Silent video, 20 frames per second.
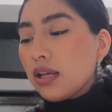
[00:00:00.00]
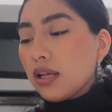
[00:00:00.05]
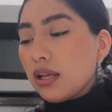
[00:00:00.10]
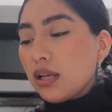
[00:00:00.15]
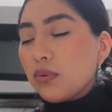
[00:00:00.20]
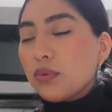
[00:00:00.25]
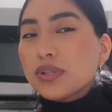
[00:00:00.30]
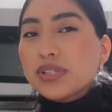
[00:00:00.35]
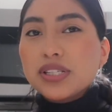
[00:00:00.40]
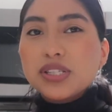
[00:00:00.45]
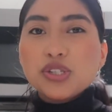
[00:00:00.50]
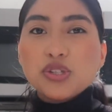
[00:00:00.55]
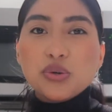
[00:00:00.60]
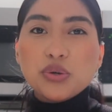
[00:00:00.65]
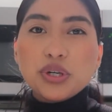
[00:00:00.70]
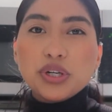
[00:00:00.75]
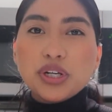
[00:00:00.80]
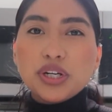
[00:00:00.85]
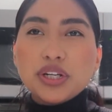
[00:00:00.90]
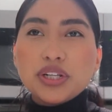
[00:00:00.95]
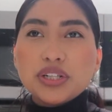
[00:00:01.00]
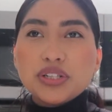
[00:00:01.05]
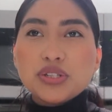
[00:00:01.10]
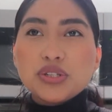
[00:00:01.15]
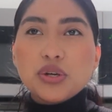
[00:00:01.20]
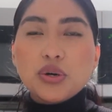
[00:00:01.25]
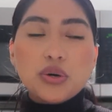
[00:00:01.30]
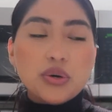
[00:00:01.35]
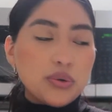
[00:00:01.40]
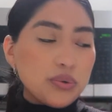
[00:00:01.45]
It wasn't so good,
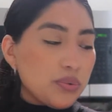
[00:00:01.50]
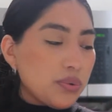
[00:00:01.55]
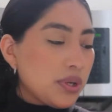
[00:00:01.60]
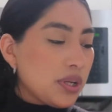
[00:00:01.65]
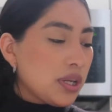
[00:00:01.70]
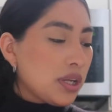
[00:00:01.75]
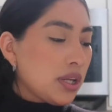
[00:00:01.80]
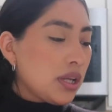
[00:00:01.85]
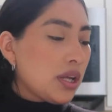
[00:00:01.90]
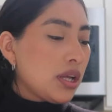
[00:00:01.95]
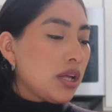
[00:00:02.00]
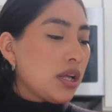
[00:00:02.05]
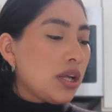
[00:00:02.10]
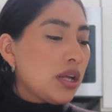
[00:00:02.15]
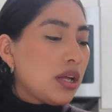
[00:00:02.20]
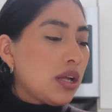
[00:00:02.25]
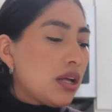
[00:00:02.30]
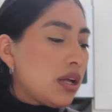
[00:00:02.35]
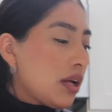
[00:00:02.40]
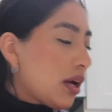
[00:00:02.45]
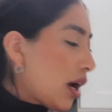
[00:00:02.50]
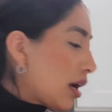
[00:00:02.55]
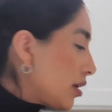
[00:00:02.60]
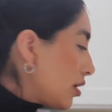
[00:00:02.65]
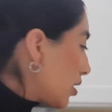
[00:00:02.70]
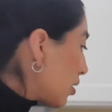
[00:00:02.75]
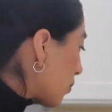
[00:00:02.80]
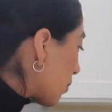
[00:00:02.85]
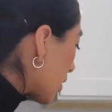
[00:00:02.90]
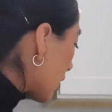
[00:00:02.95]
so I
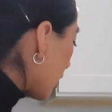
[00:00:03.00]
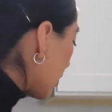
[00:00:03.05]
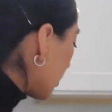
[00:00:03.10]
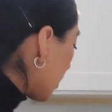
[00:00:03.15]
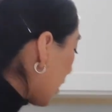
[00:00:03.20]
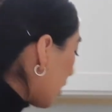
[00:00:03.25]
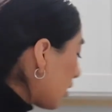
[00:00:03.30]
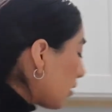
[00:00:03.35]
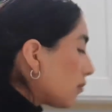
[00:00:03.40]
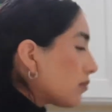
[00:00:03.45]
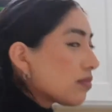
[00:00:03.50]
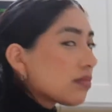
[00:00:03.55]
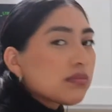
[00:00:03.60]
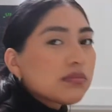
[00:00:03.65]
need to work on that.